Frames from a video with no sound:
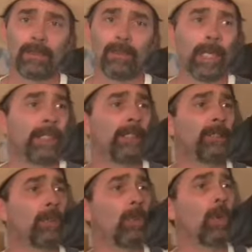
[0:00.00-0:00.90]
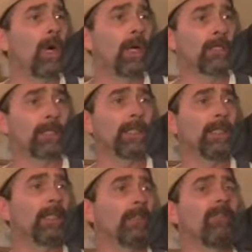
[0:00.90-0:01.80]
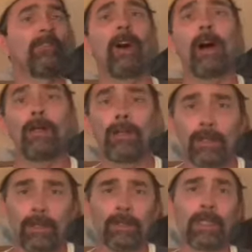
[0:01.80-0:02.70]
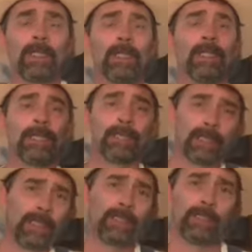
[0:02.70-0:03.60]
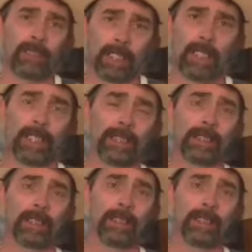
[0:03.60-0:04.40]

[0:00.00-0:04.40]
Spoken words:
Ready to walk and follow Jesus Christ.